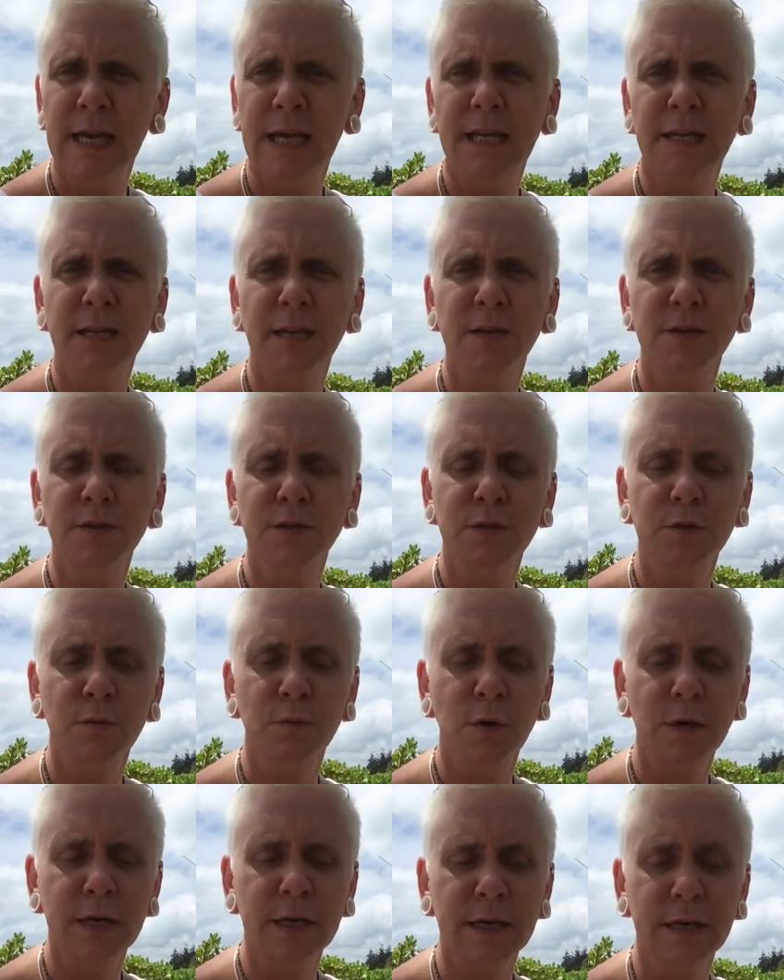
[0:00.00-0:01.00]
It does
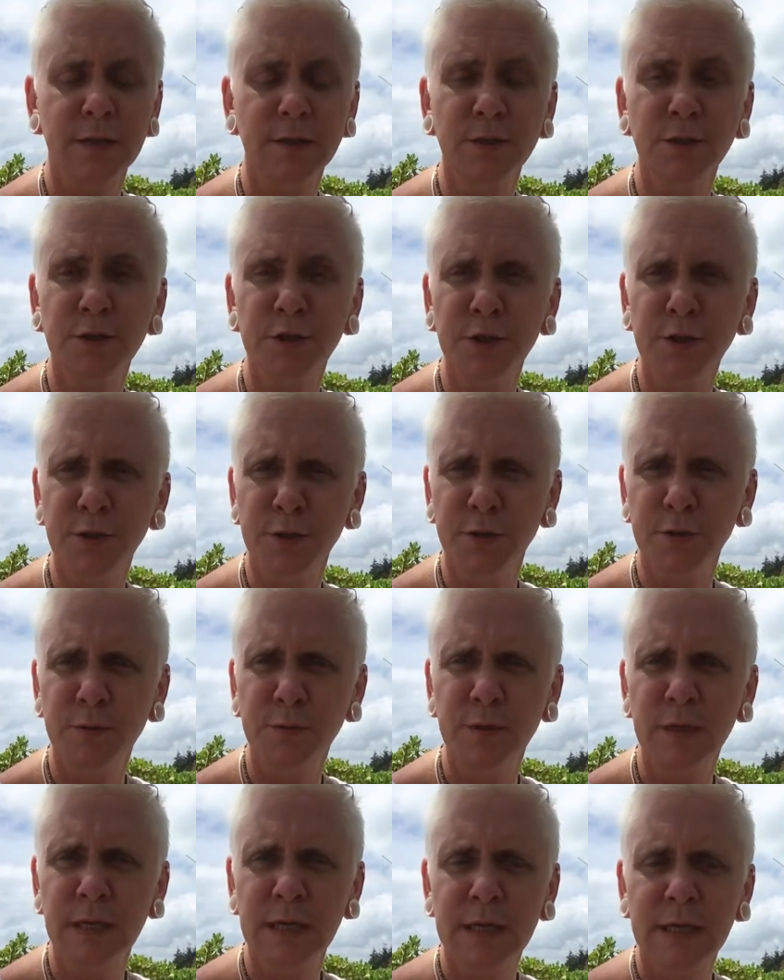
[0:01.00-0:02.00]
what it can
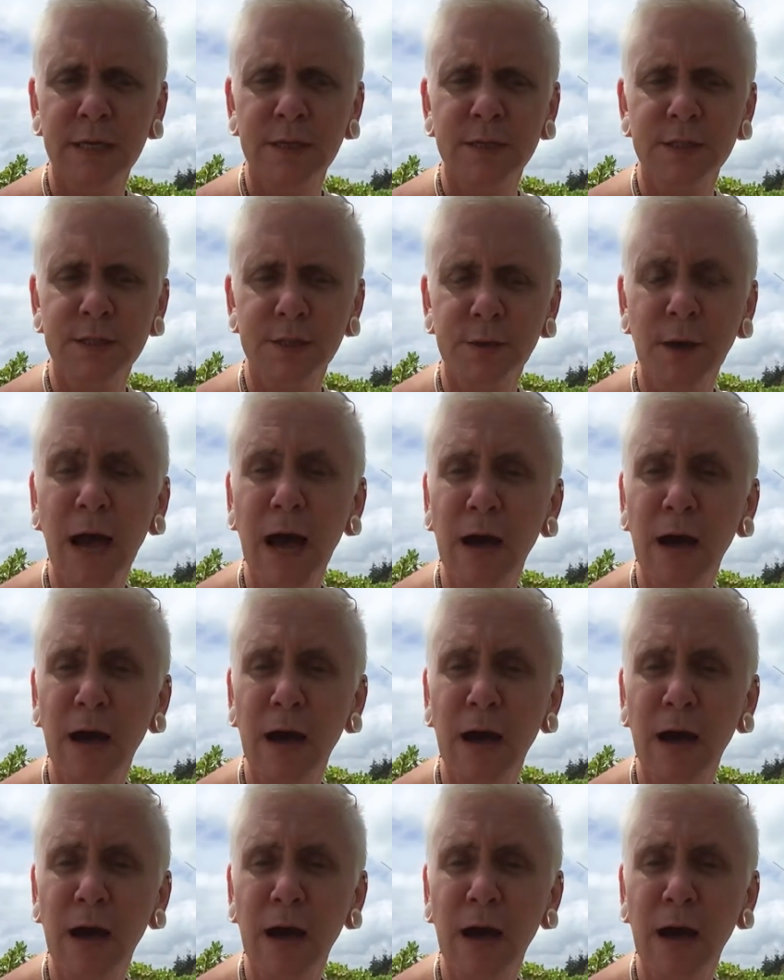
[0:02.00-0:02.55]
do to